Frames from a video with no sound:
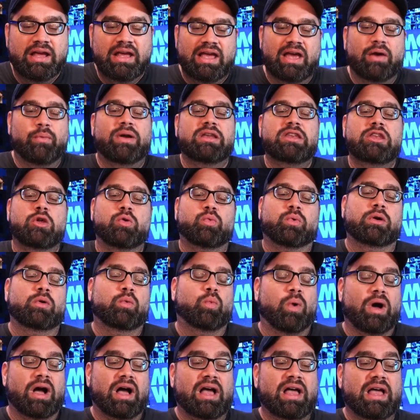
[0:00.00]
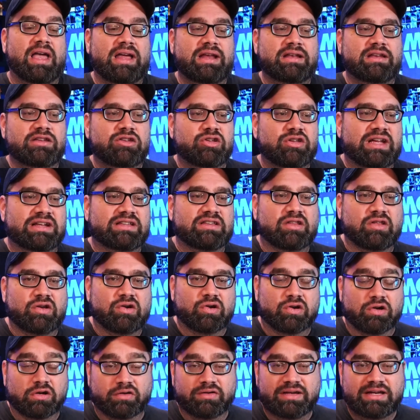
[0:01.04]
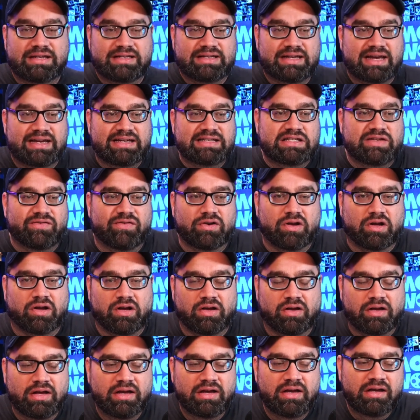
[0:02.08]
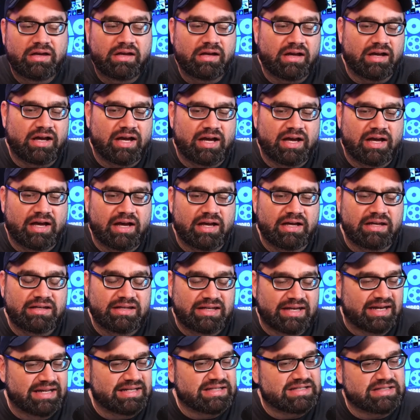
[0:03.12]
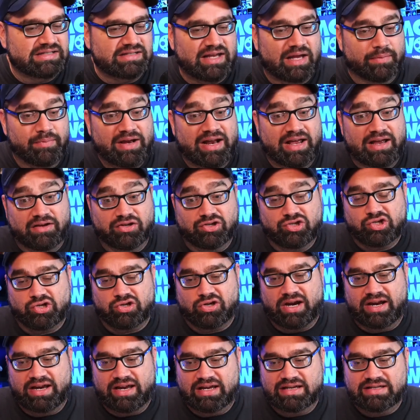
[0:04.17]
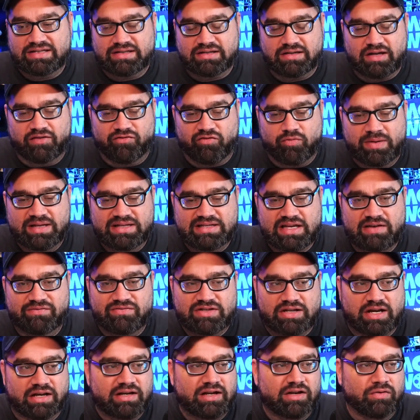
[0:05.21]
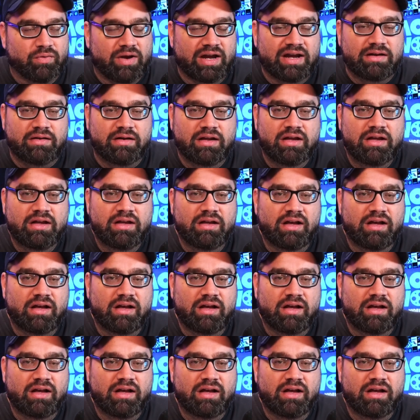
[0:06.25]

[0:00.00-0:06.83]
And when you rewind and you get to the early days of it all, I guess governments have done it, right?